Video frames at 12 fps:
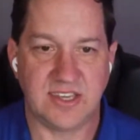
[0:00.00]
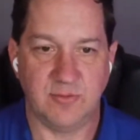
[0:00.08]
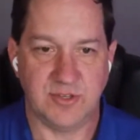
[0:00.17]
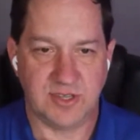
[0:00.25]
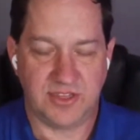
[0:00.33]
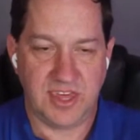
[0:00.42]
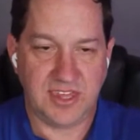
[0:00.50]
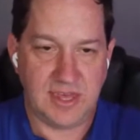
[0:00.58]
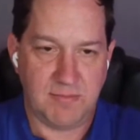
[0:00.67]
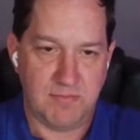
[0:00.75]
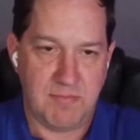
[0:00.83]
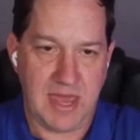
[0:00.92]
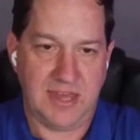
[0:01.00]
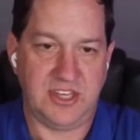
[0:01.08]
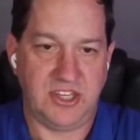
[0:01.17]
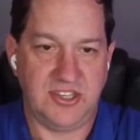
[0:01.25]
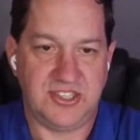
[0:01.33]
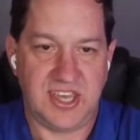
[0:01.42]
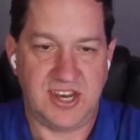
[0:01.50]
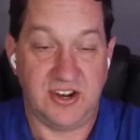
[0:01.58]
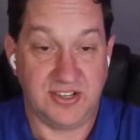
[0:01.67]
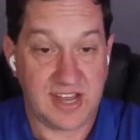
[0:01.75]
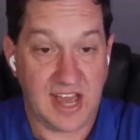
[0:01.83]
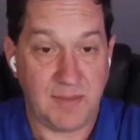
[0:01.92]
It was a thing that you set it
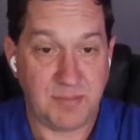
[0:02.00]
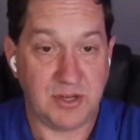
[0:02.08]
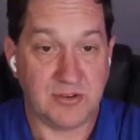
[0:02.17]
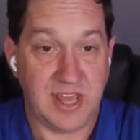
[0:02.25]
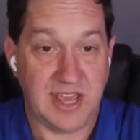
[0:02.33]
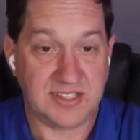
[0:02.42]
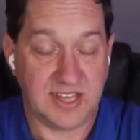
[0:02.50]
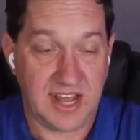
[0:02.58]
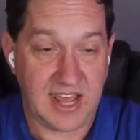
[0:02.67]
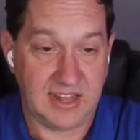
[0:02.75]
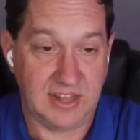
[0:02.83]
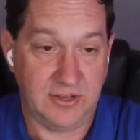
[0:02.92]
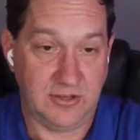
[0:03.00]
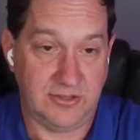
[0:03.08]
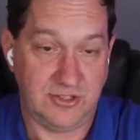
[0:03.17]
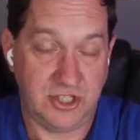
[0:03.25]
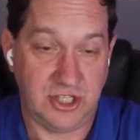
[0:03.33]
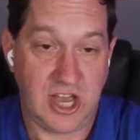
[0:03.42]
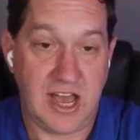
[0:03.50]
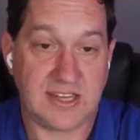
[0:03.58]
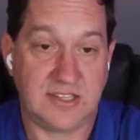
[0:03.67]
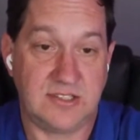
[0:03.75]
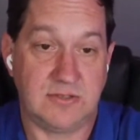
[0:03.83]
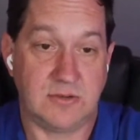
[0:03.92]
on top of your desk and had little
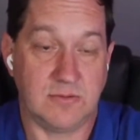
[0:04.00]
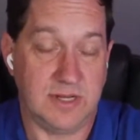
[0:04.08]
shocks,